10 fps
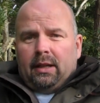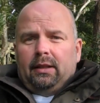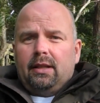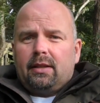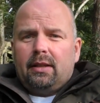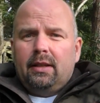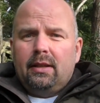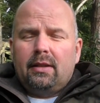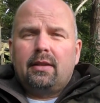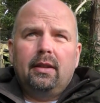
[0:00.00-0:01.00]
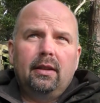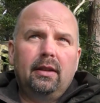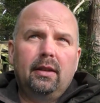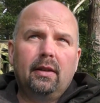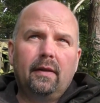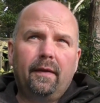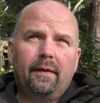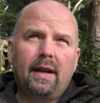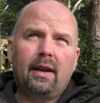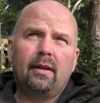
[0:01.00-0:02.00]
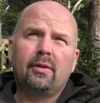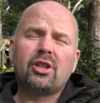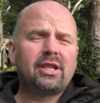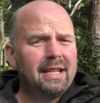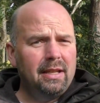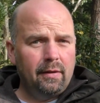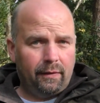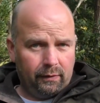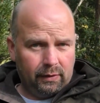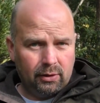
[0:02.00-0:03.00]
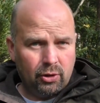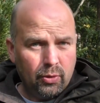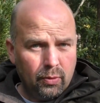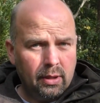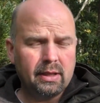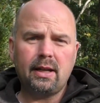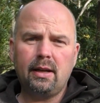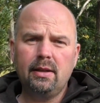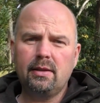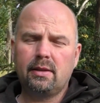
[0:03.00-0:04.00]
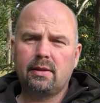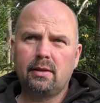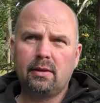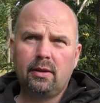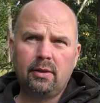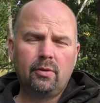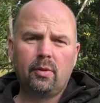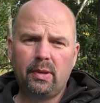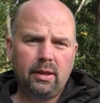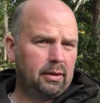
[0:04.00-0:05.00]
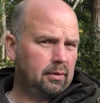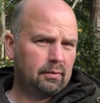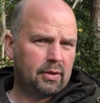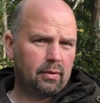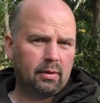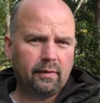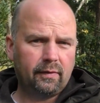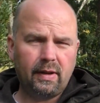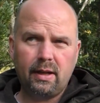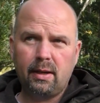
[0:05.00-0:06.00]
This is the C52 size. It's a European sort of